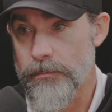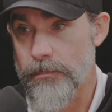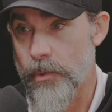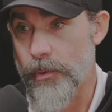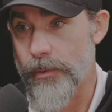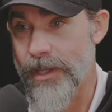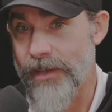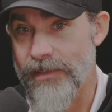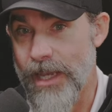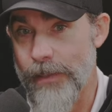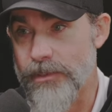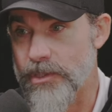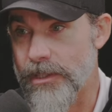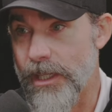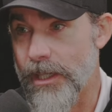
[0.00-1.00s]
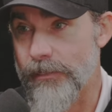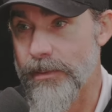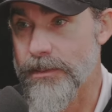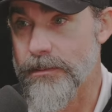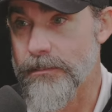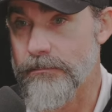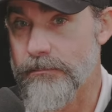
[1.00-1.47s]
or you have an Apogee
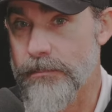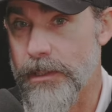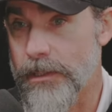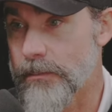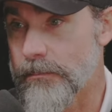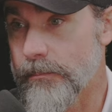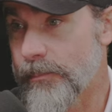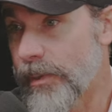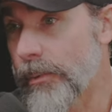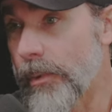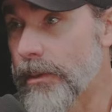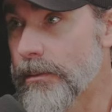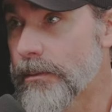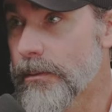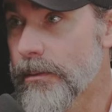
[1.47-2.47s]
campus, and pick one.